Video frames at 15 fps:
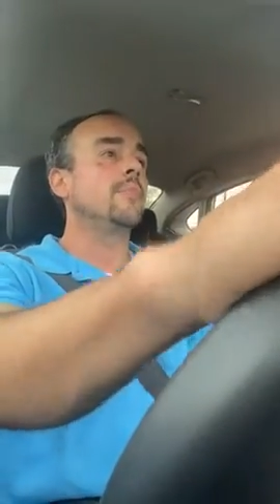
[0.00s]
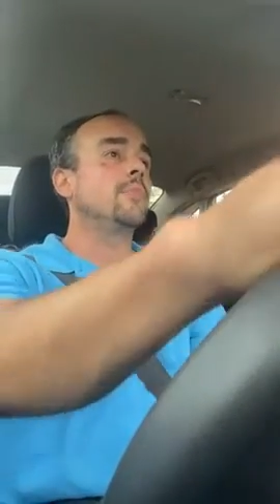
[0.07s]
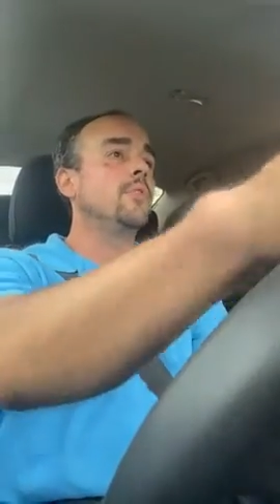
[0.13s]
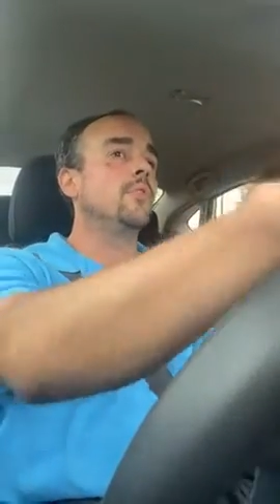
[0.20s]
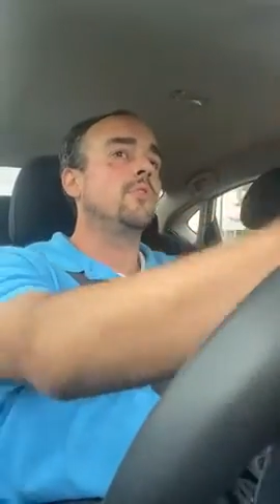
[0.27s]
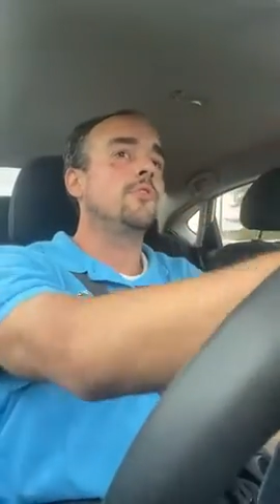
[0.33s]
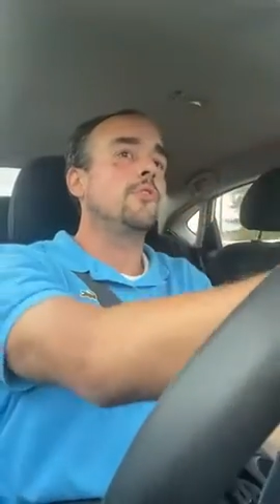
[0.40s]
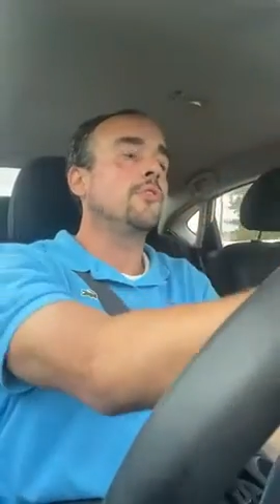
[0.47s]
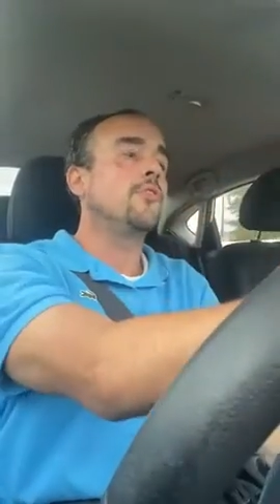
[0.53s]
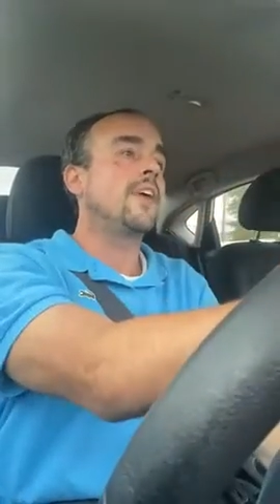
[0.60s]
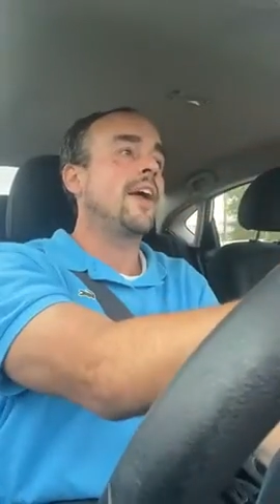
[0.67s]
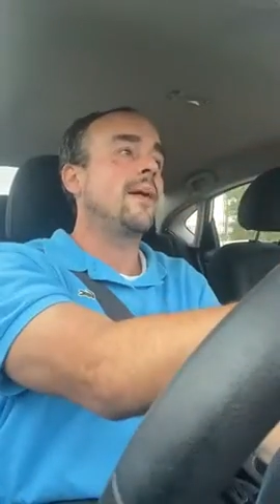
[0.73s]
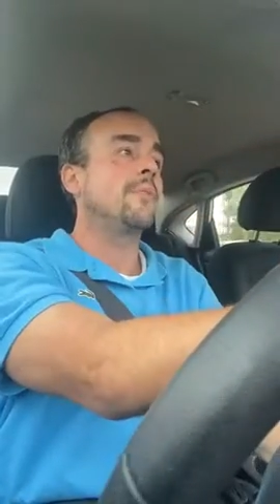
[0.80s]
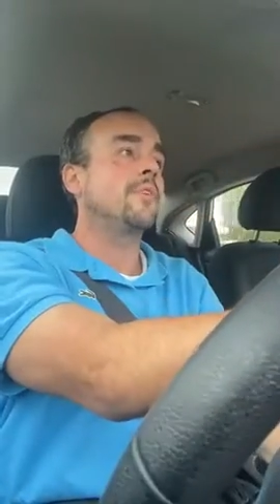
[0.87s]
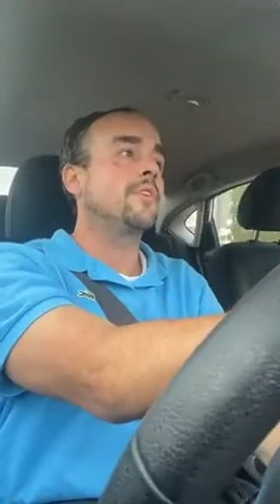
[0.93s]
a beautiful
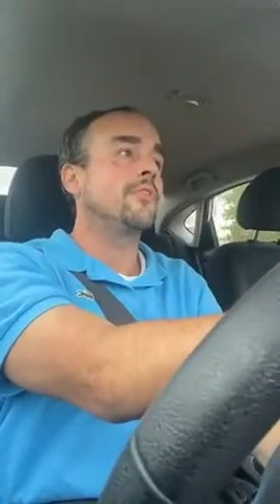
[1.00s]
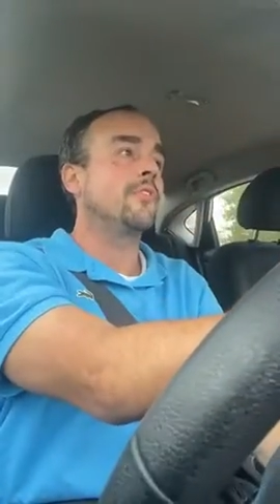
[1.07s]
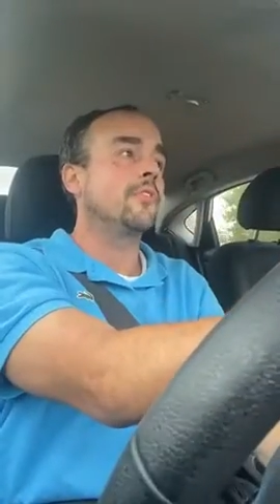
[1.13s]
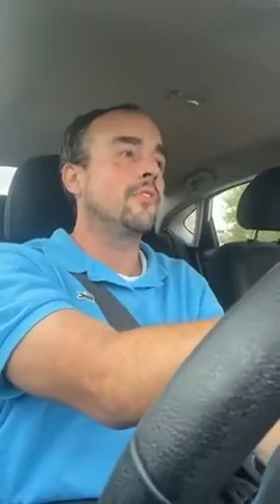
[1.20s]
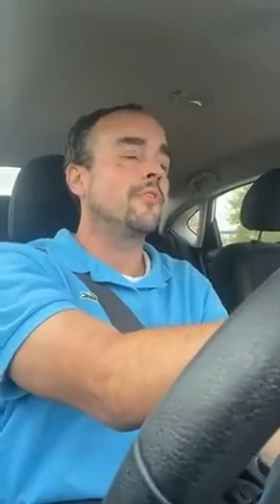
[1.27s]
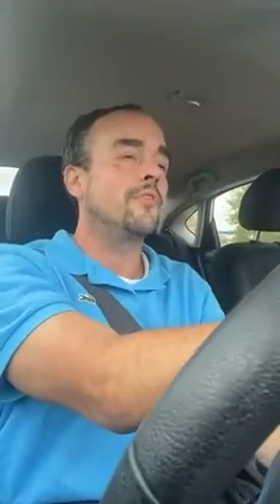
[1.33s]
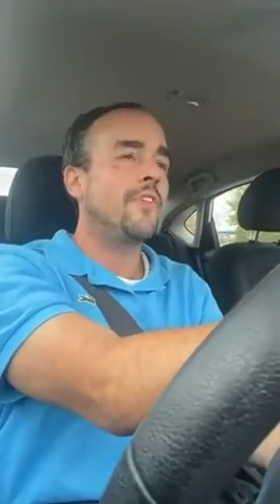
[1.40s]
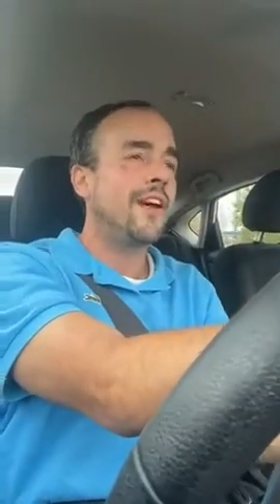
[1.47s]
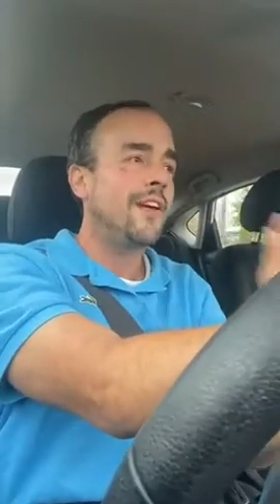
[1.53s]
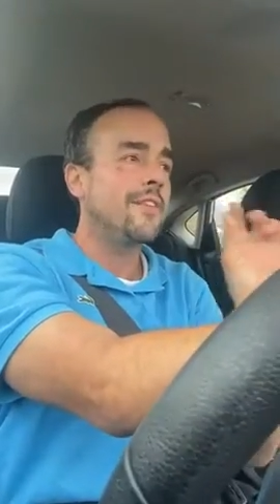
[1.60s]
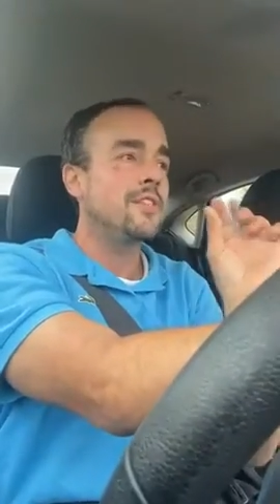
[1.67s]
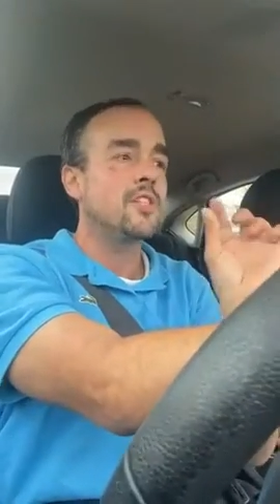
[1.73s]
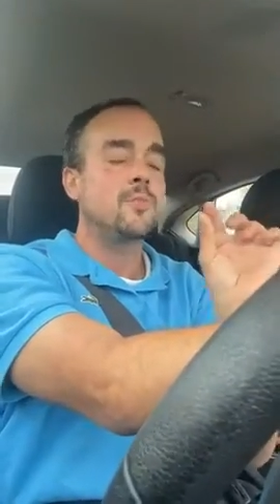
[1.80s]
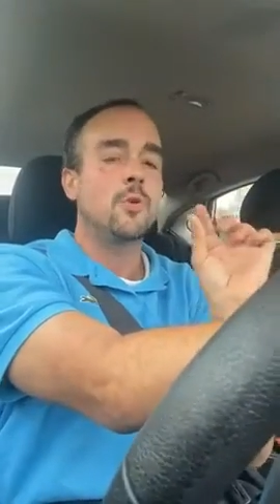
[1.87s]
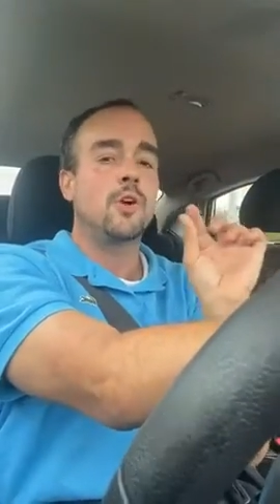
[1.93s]
family for a
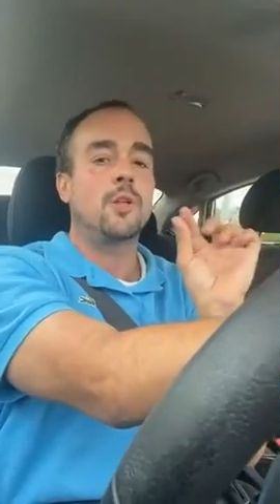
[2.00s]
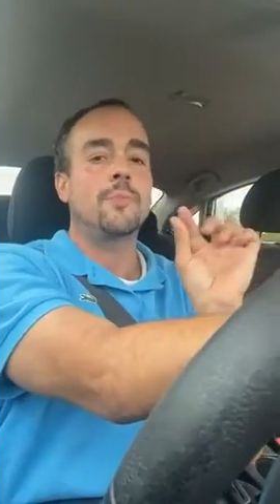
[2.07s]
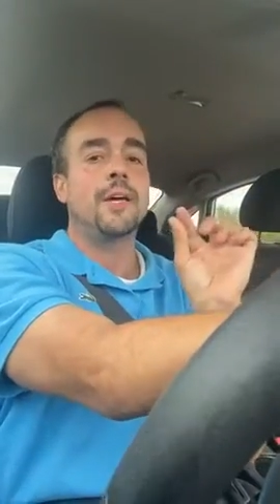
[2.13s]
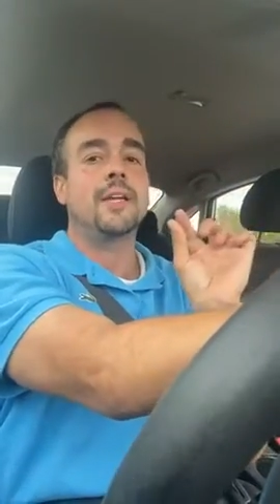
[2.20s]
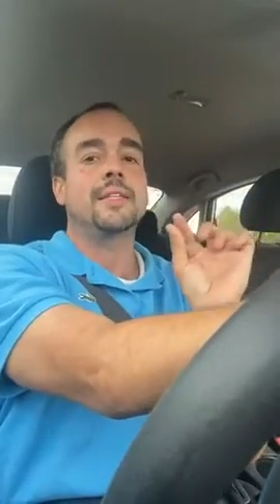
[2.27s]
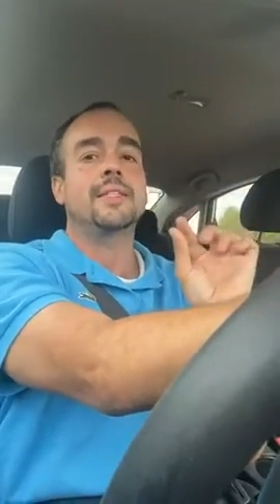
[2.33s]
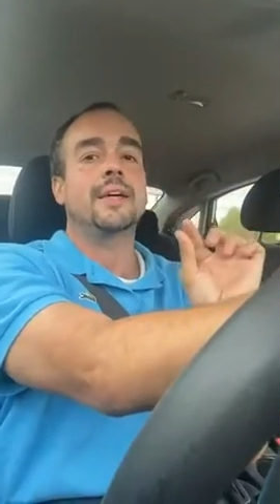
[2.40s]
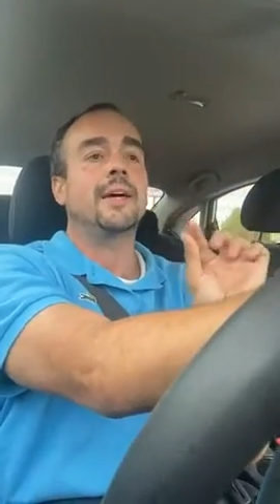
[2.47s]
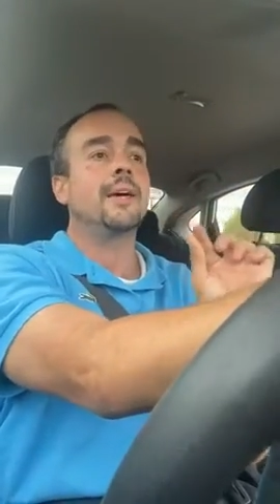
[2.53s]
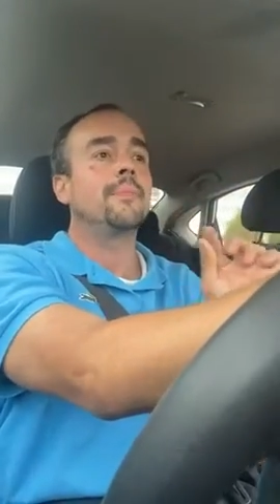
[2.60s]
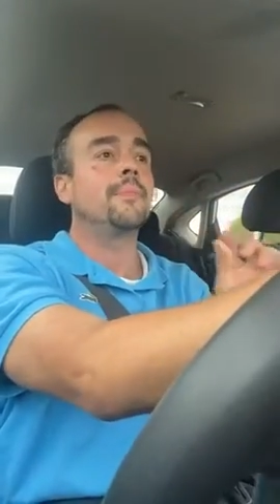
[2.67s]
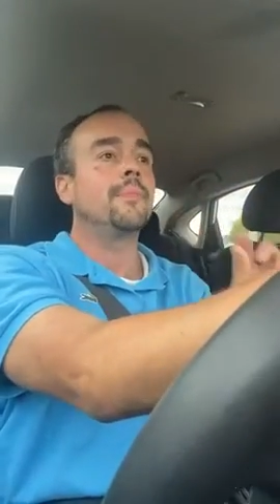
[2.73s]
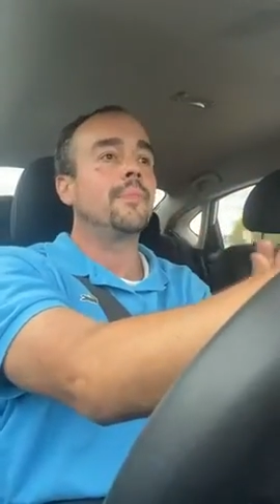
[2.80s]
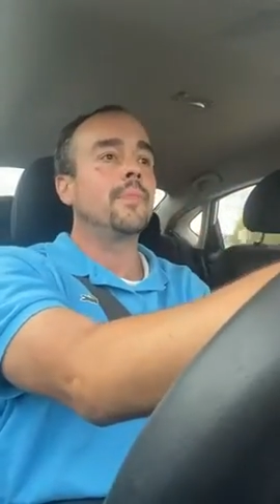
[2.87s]
very small amount of time